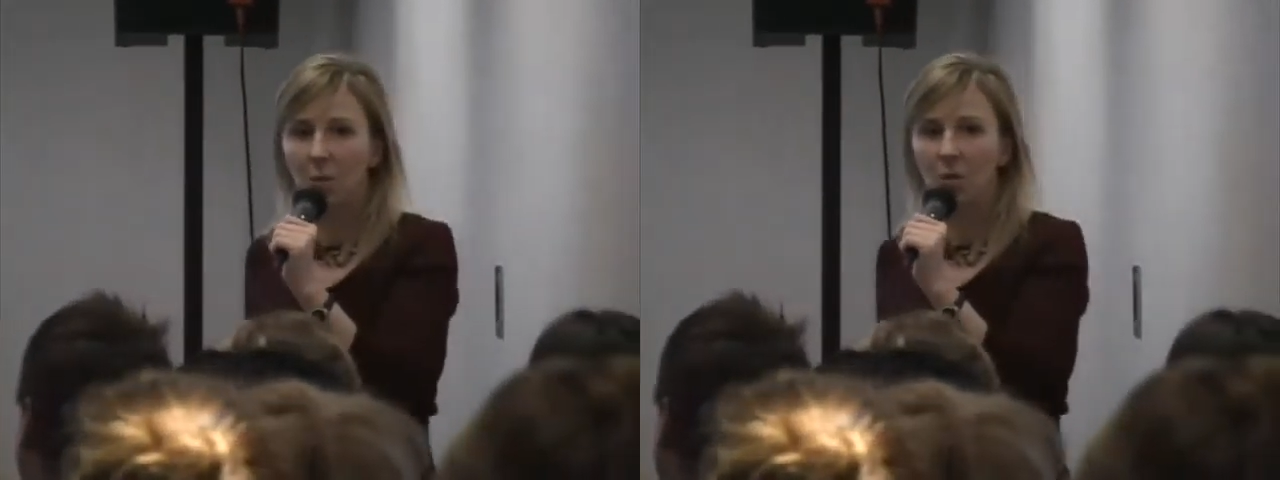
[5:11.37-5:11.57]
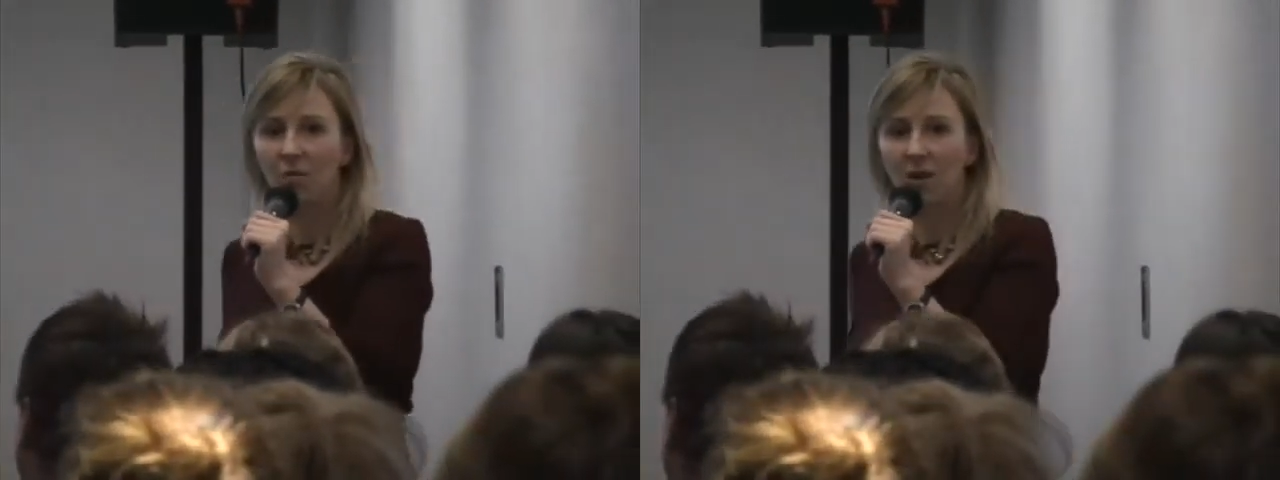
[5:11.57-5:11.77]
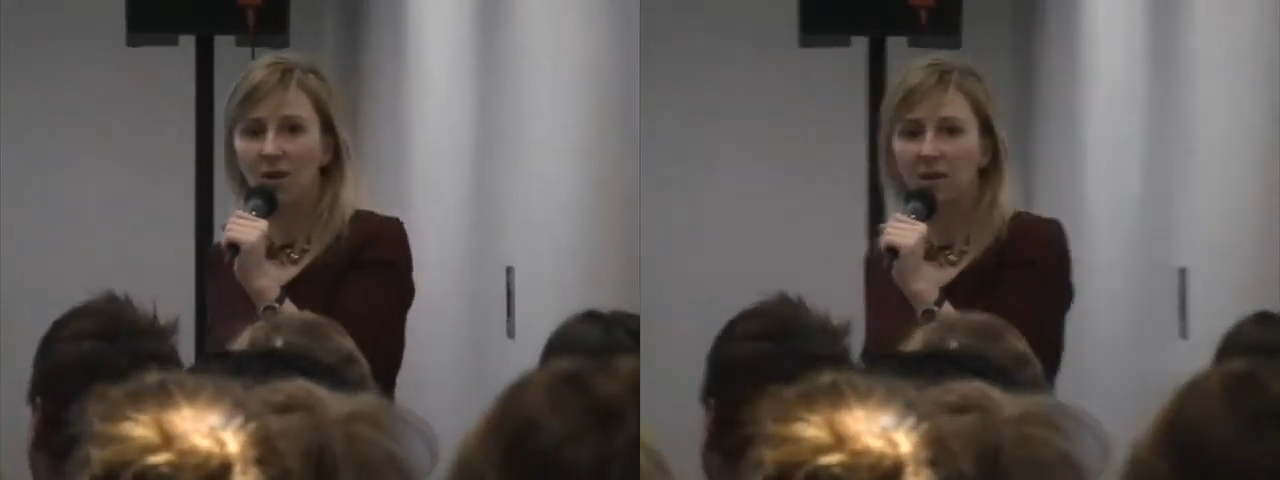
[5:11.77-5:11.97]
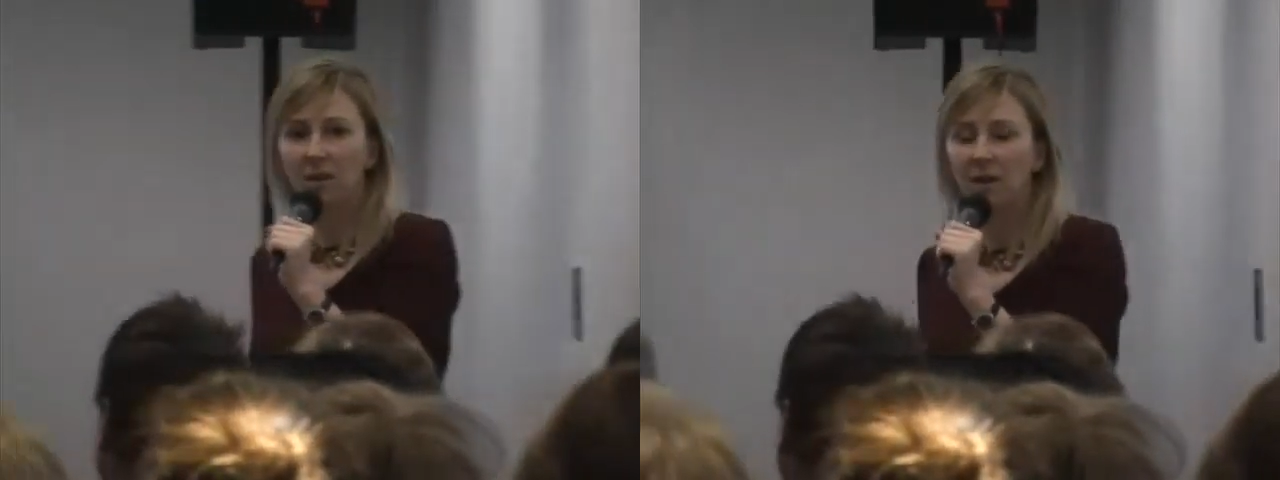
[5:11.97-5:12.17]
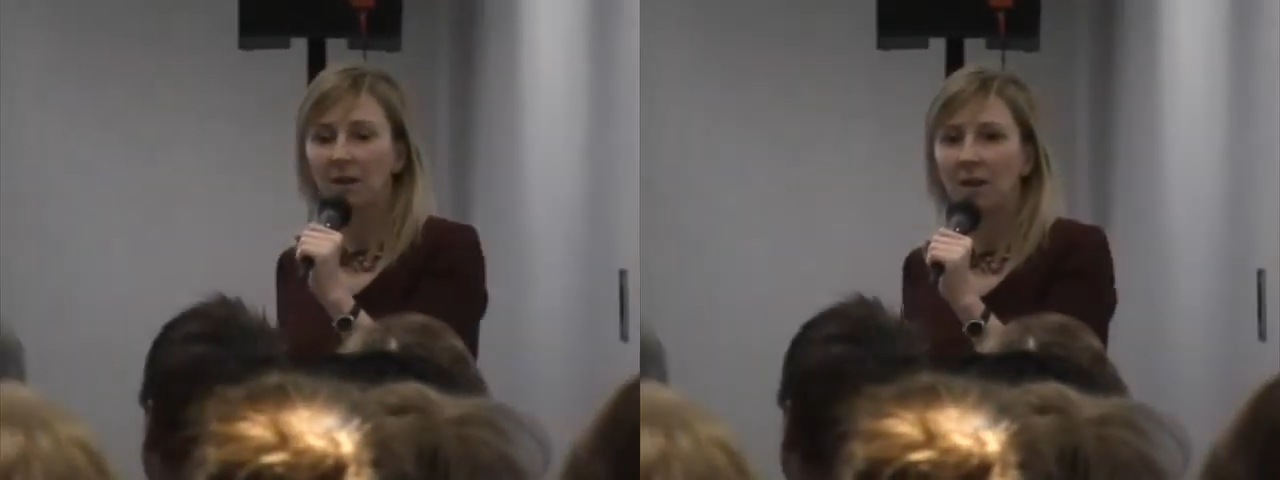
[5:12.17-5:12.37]
but we're
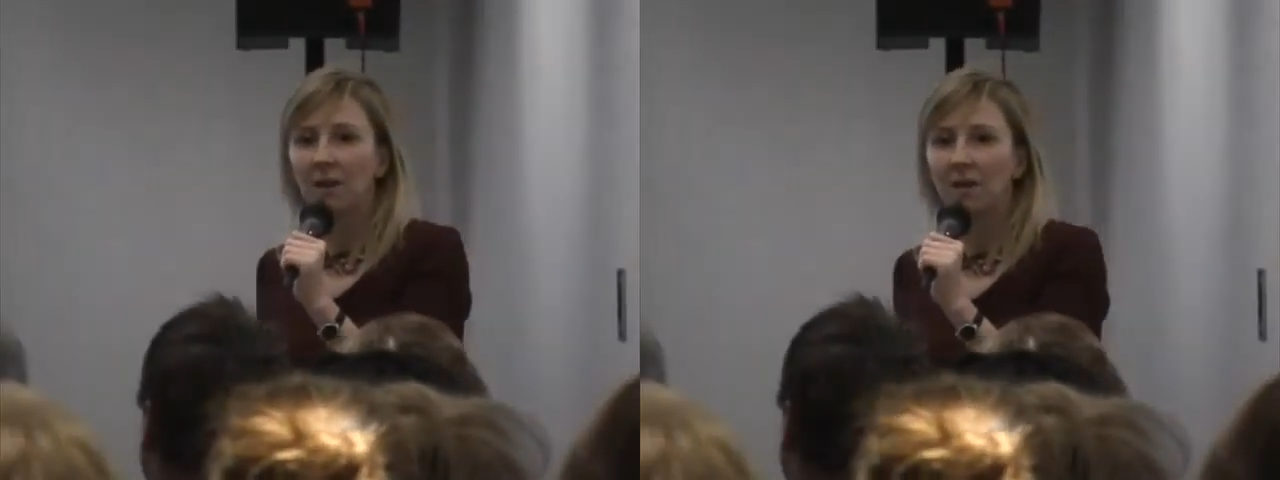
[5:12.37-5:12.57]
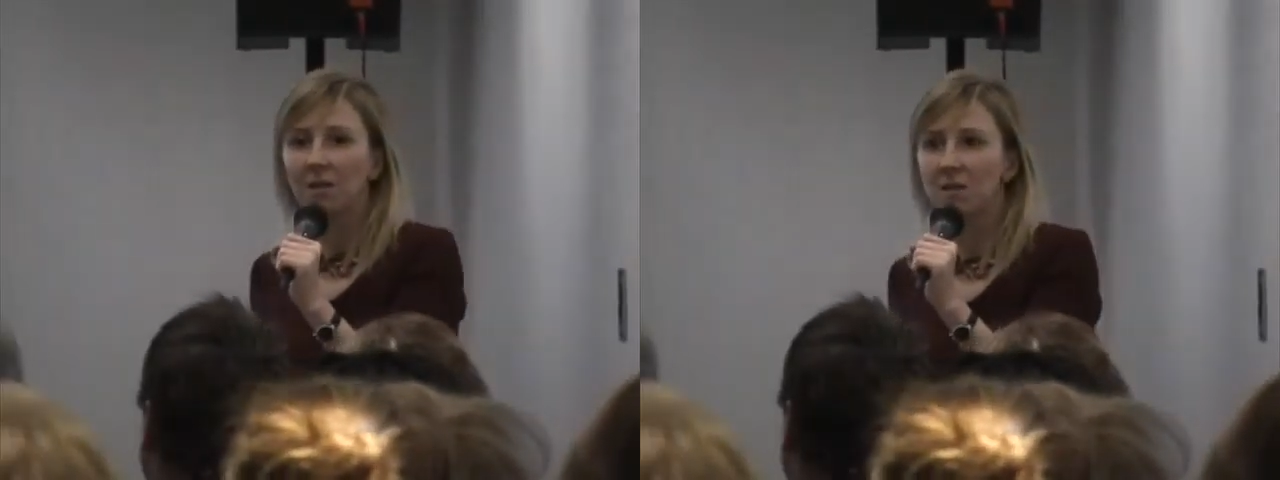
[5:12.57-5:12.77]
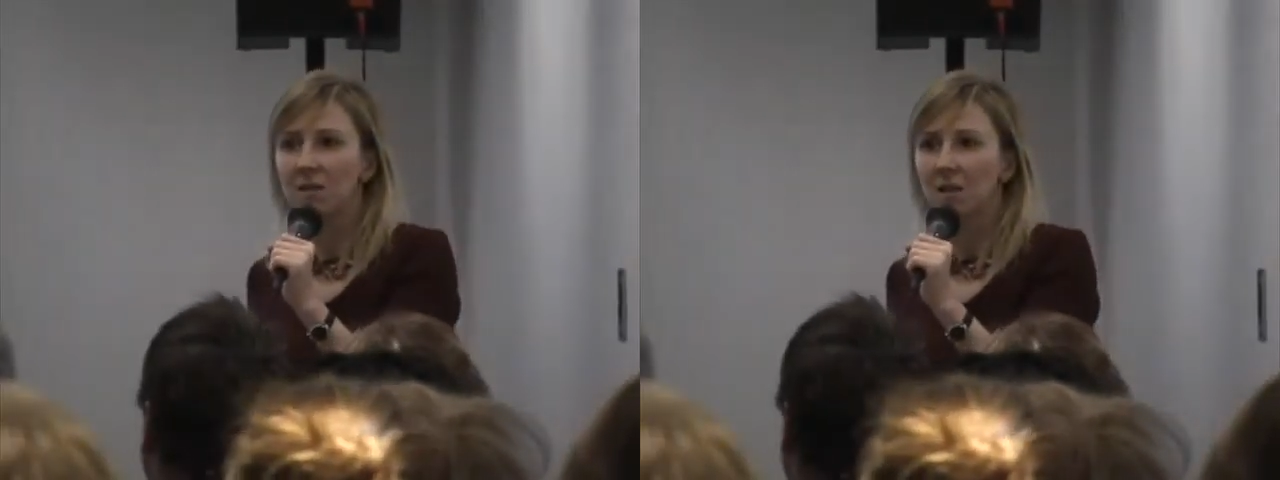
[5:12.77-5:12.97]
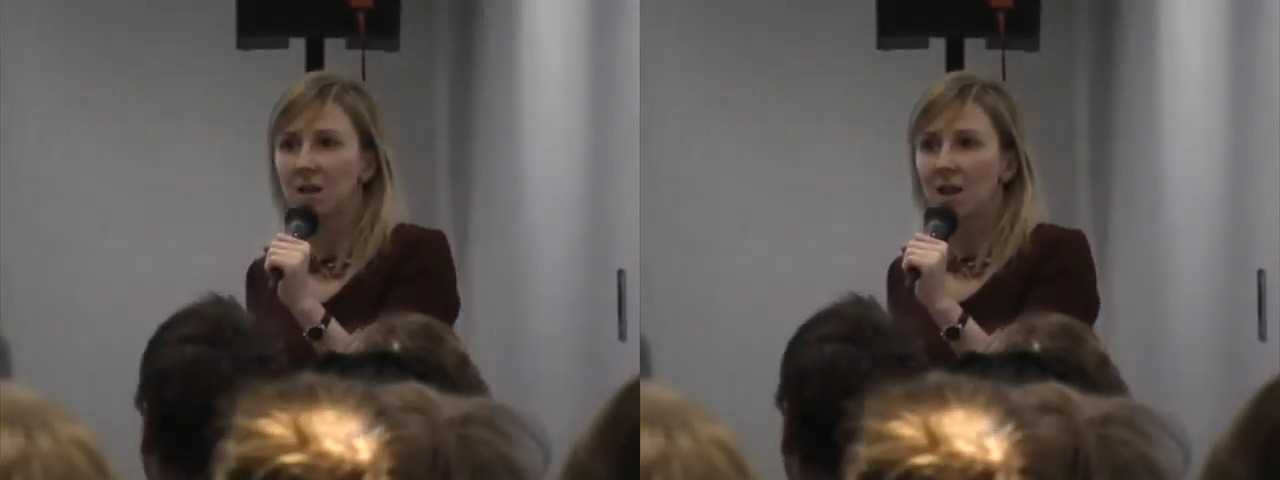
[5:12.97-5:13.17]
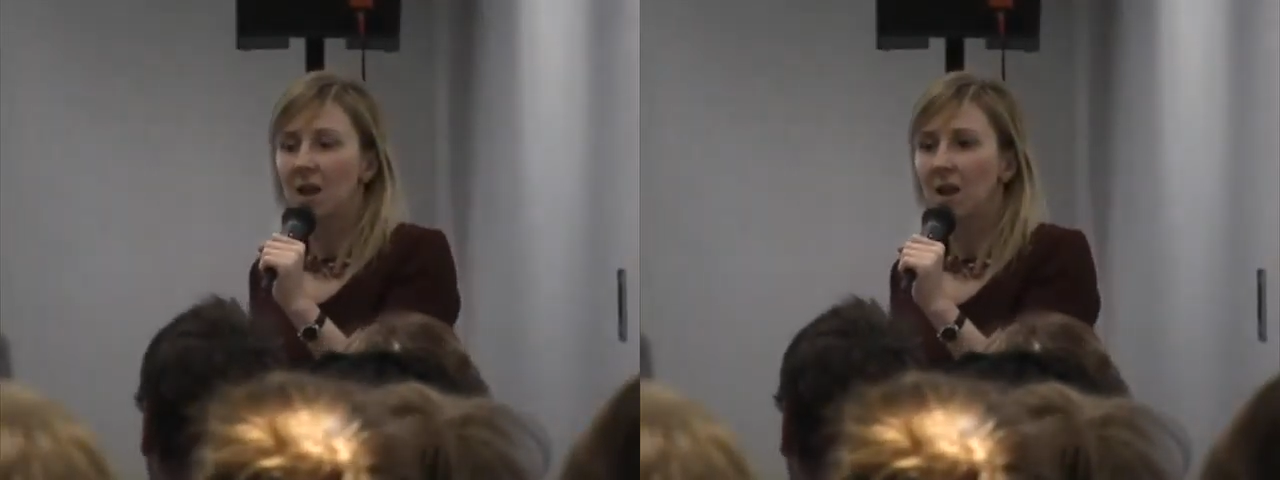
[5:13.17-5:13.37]
finding
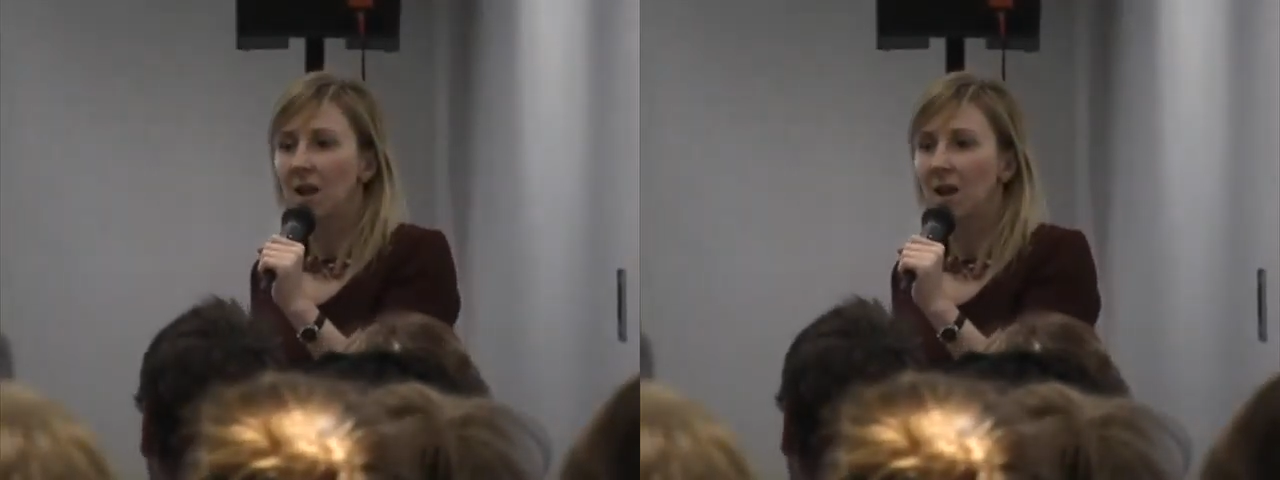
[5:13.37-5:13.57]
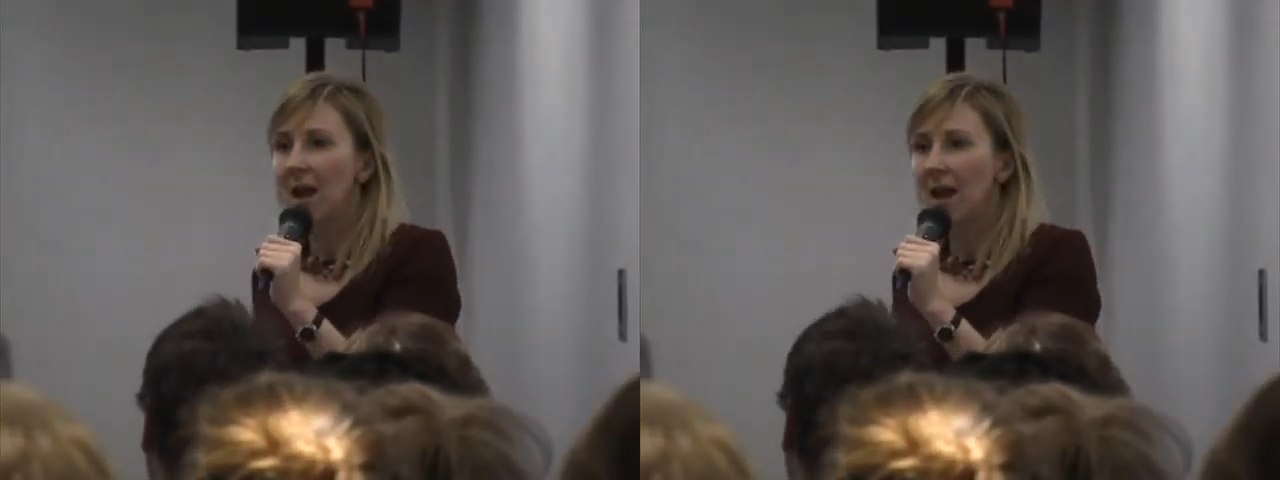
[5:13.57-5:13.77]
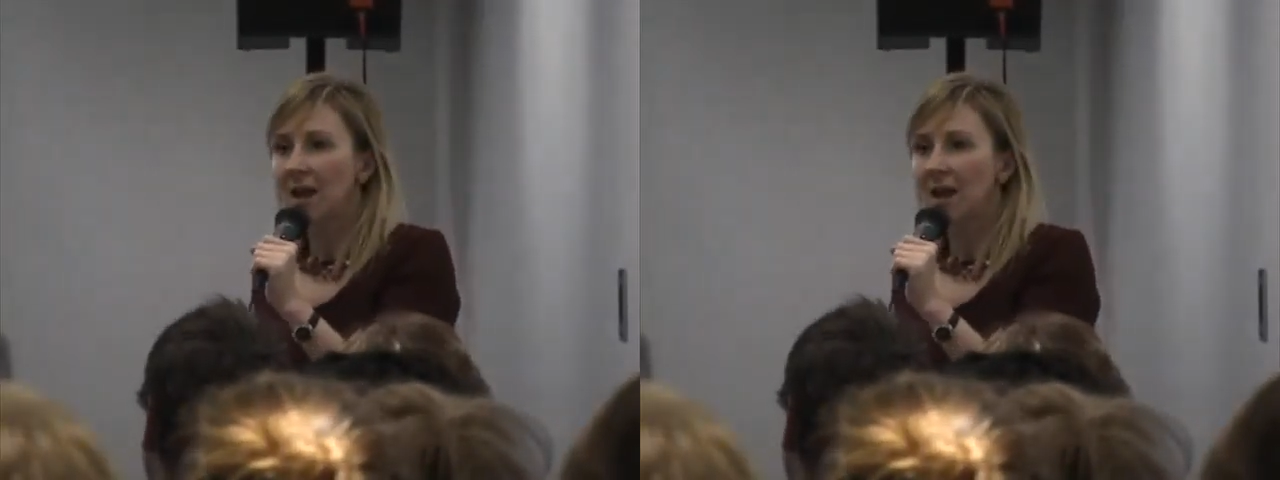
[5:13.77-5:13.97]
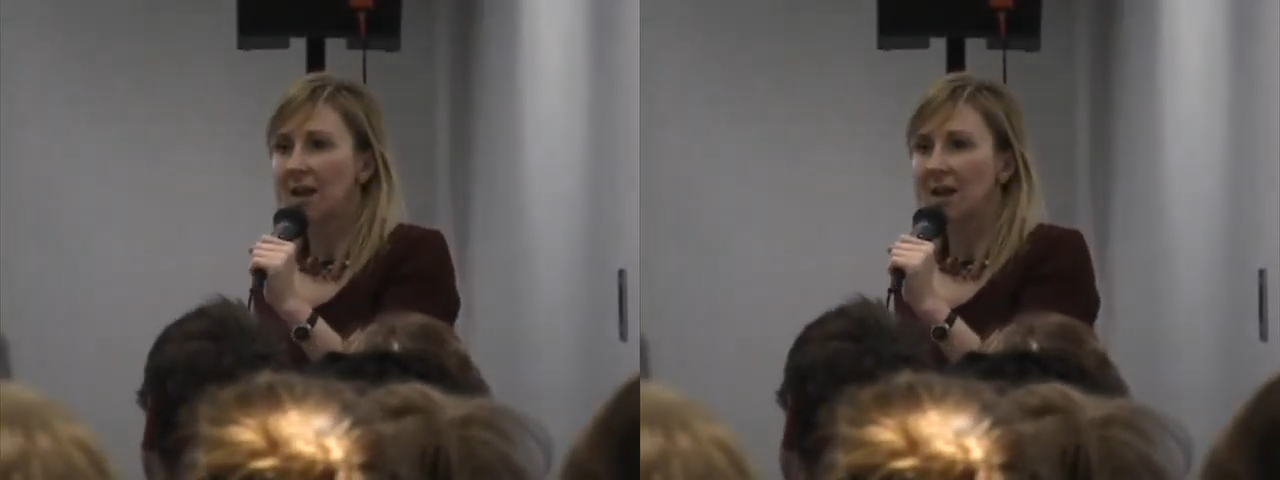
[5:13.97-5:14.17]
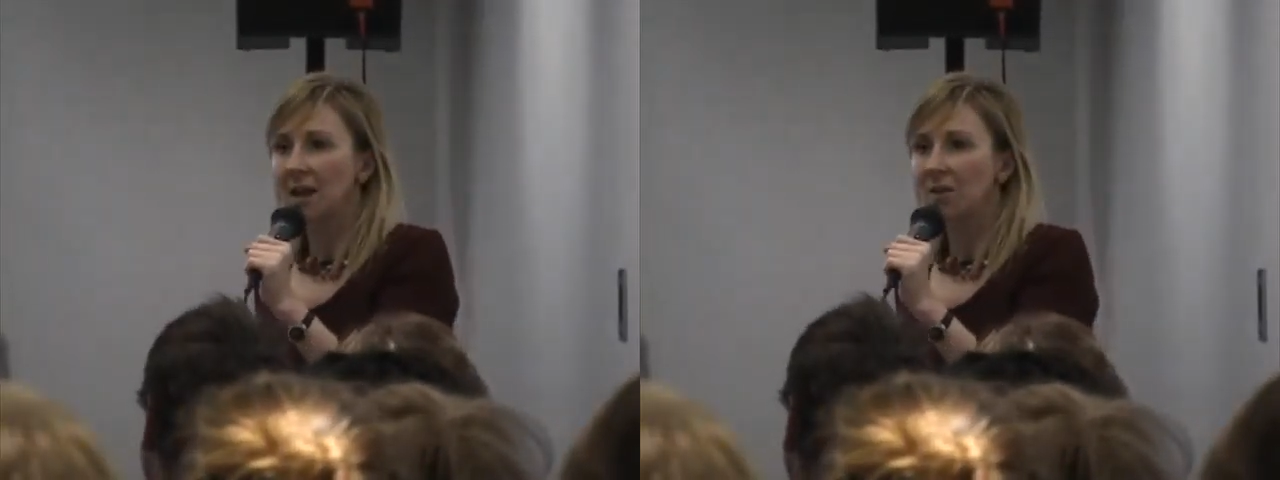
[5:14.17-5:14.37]
this
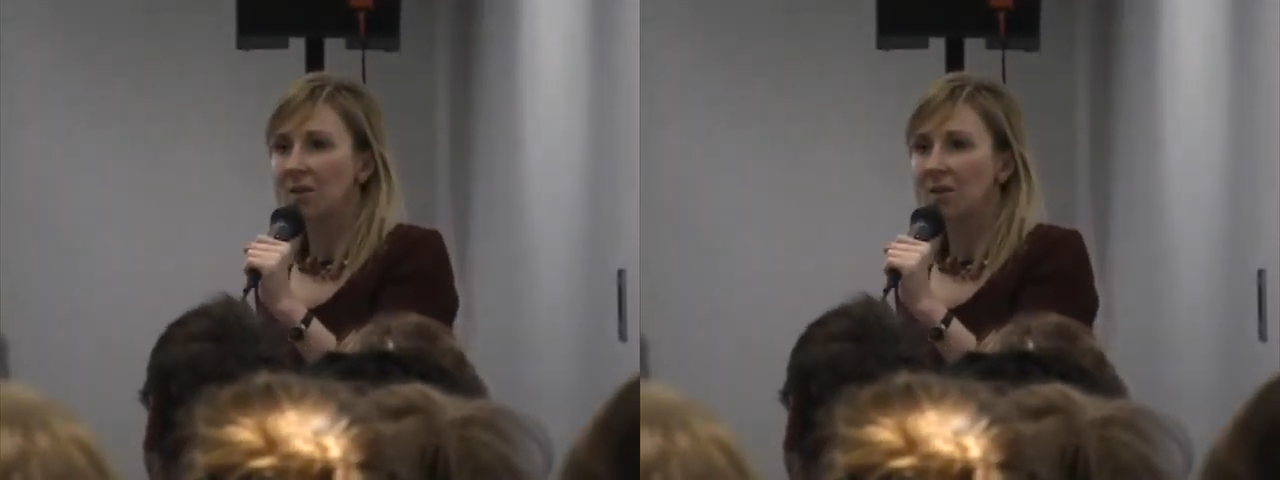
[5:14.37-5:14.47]
lag